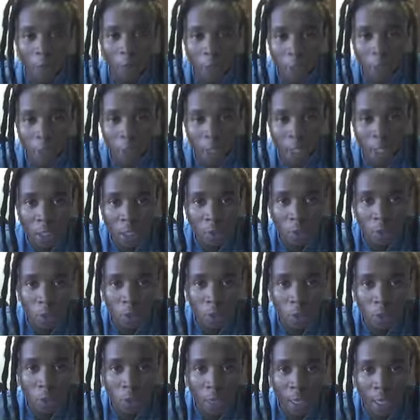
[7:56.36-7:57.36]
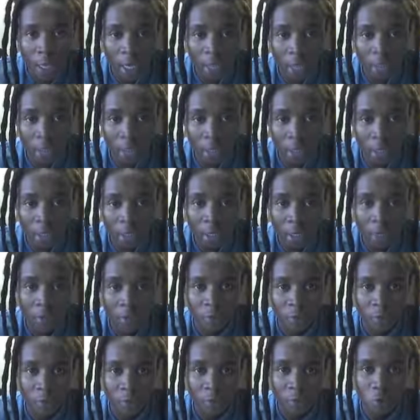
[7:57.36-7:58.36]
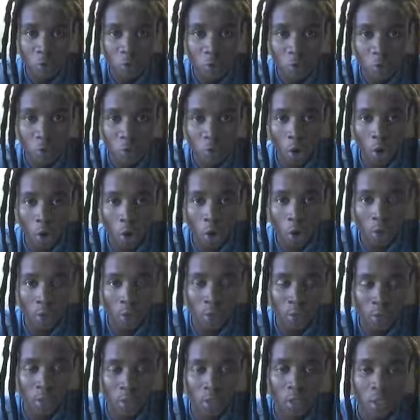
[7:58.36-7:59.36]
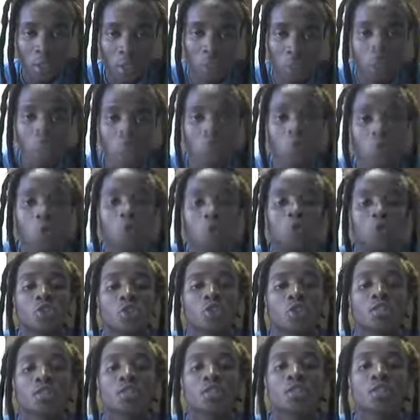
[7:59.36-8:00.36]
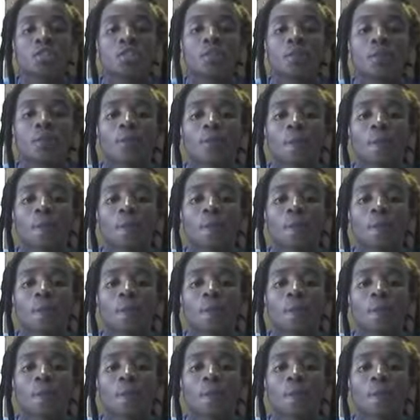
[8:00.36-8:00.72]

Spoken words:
for these two segments, for these two columns, you just